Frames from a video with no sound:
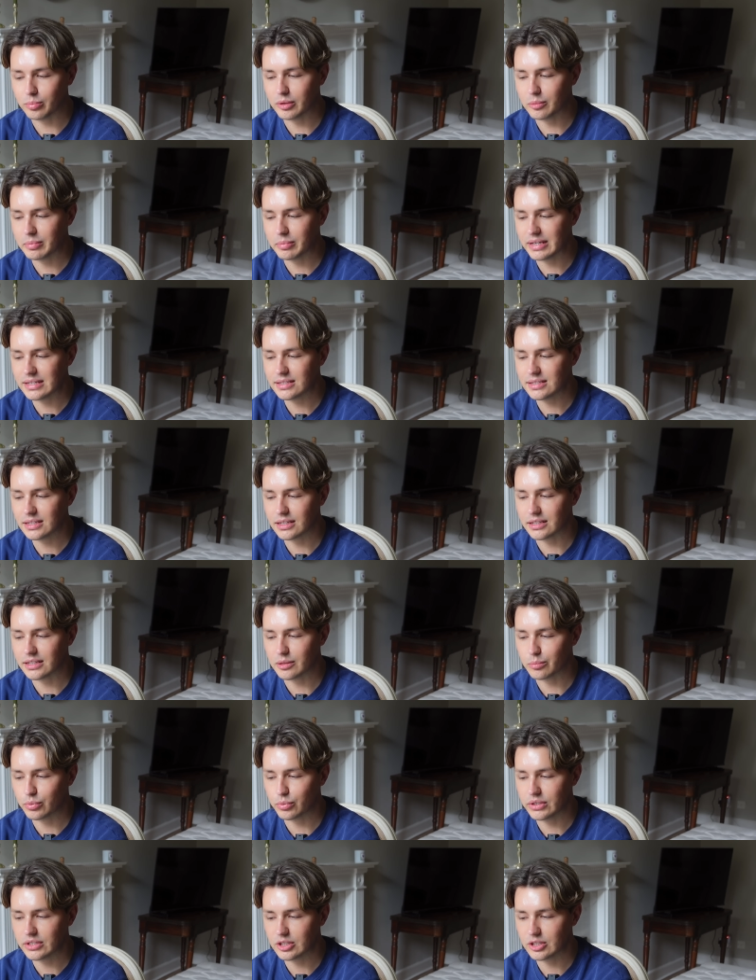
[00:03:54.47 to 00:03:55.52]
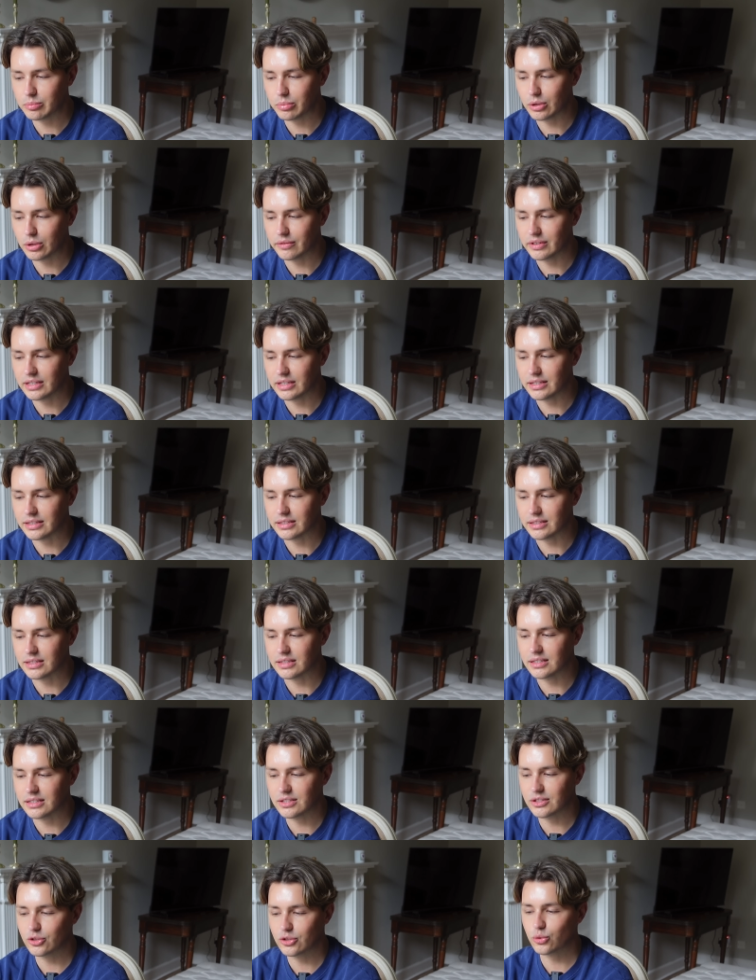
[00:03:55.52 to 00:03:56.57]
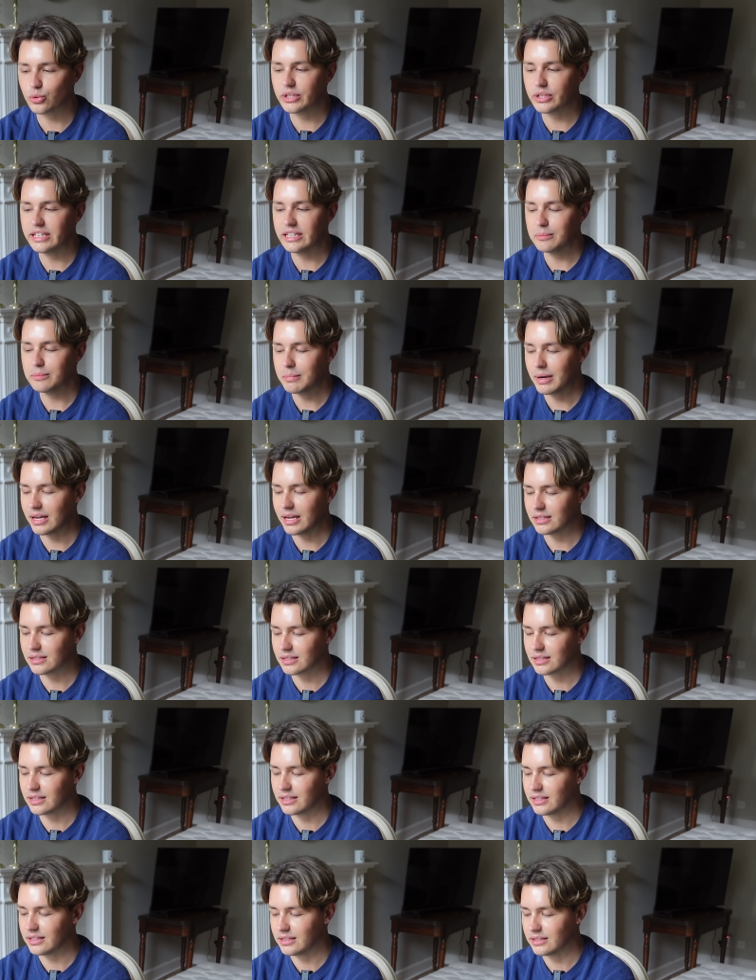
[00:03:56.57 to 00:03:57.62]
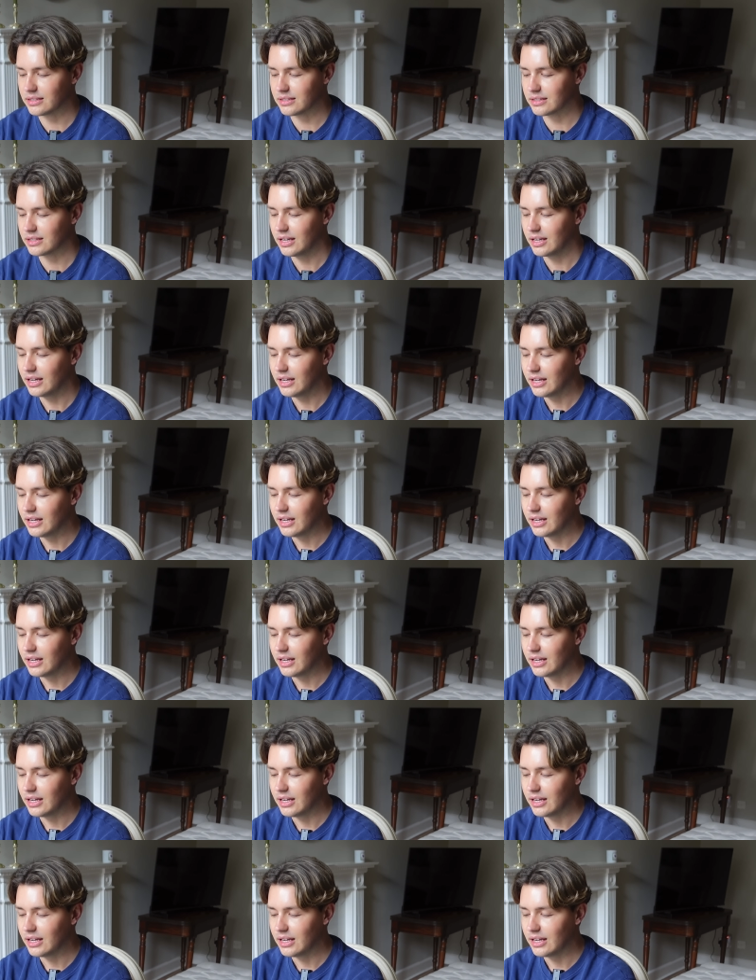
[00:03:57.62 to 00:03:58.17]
but basically the principle of it is this green mask is